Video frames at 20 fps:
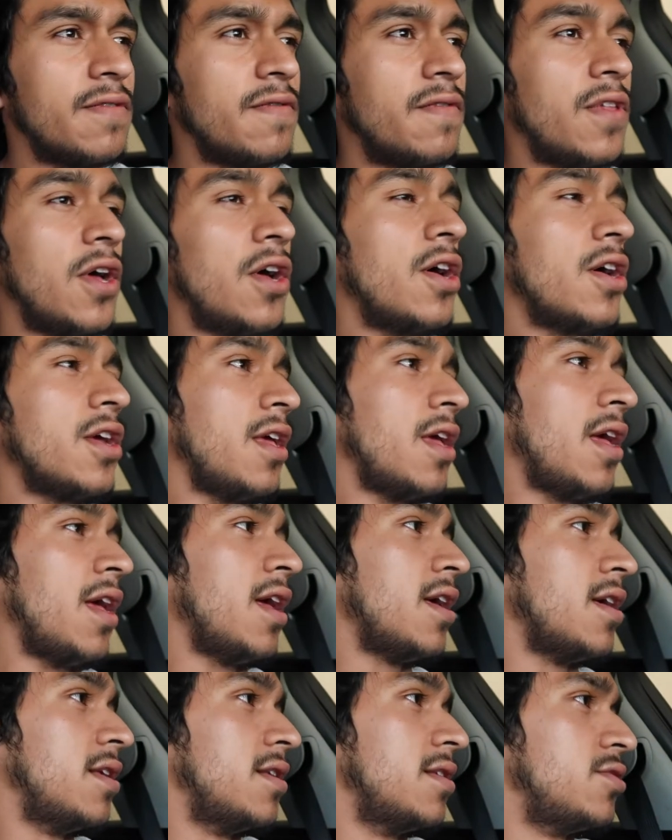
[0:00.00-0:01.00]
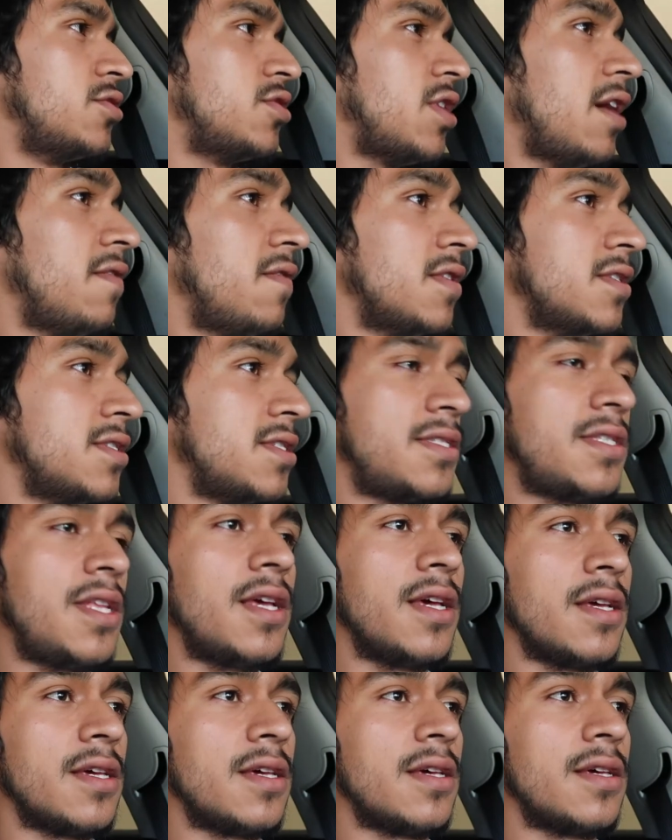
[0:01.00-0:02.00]
to vlog and drive a
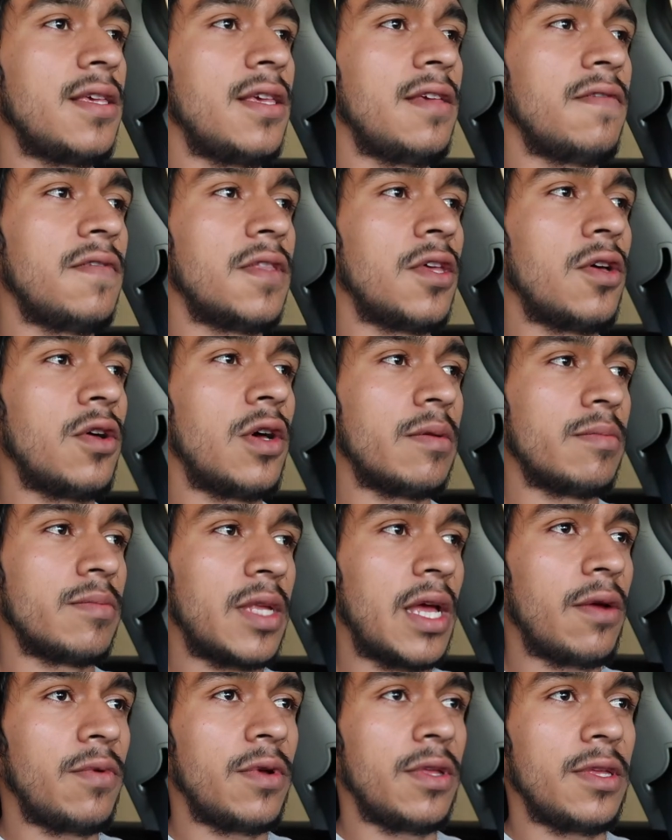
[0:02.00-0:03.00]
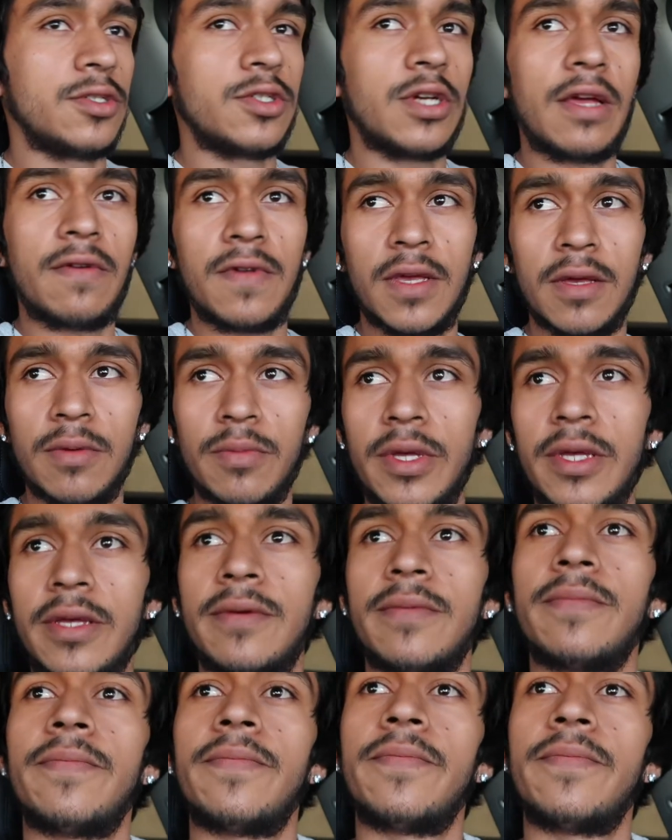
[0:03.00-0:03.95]
stick, even though I'm not really driving it, but